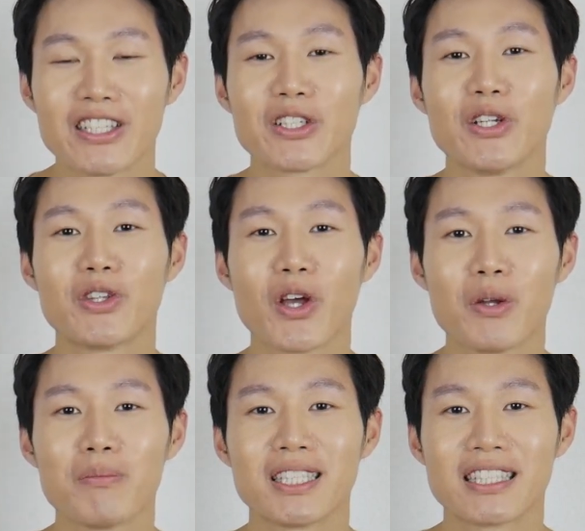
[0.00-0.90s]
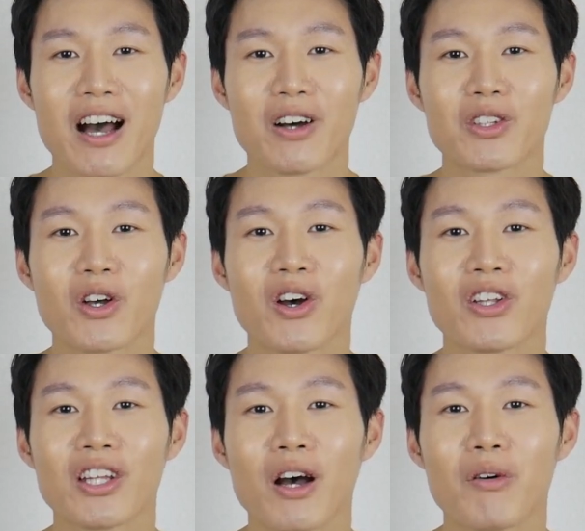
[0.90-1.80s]
so you don't miss out
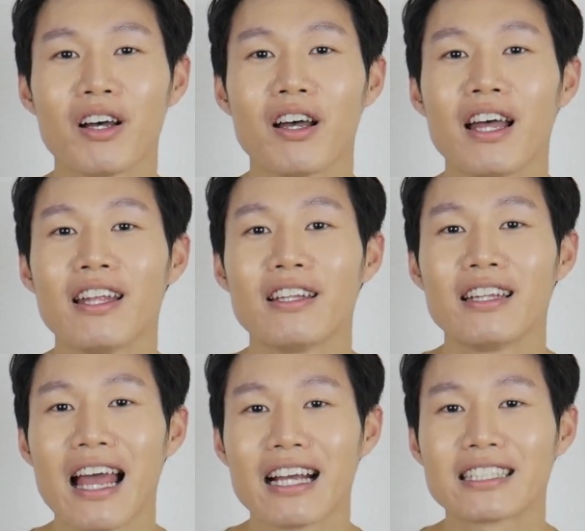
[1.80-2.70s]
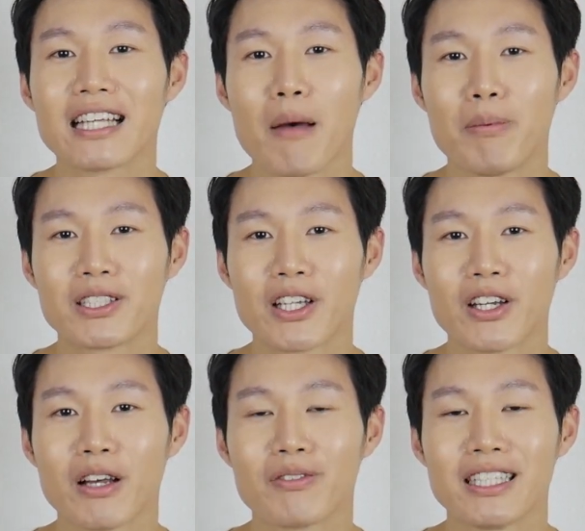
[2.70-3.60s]
on our next
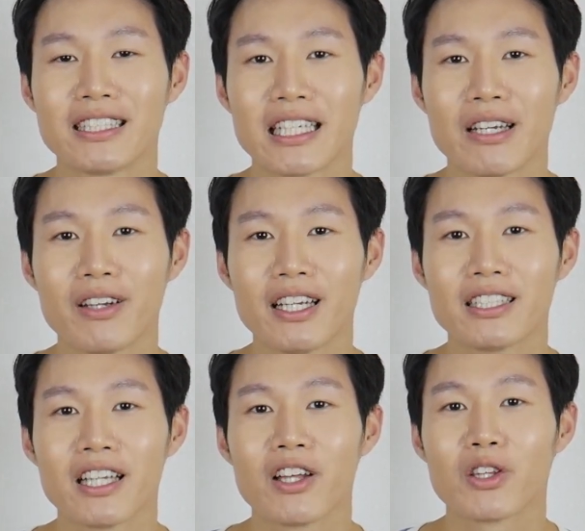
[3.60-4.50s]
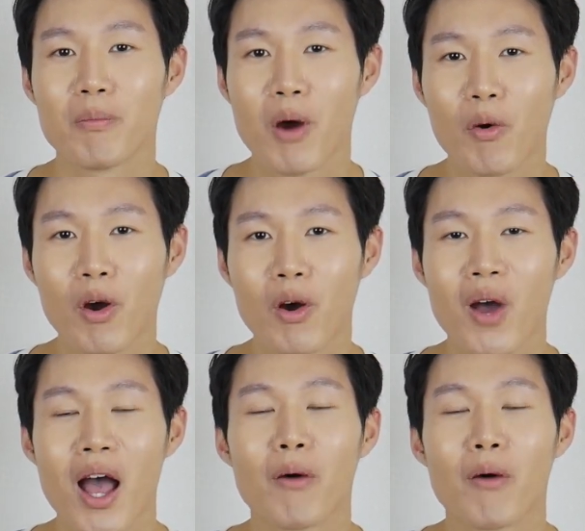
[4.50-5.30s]
episode of this series tomorrow,